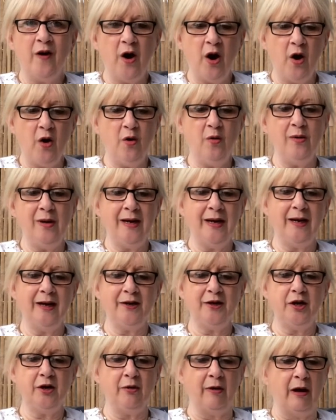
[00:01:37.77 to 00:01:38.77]
only I
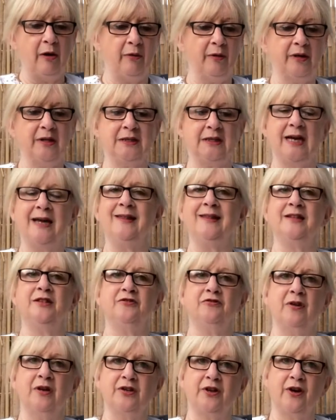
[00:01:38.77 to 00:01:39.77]
knew how I could take this
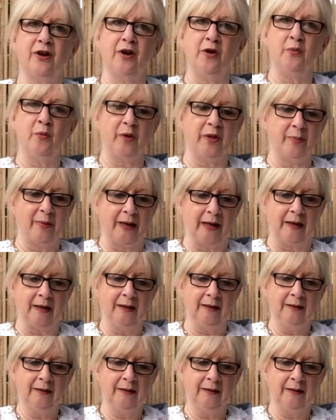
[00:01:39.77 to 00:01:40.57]
treasure home with me.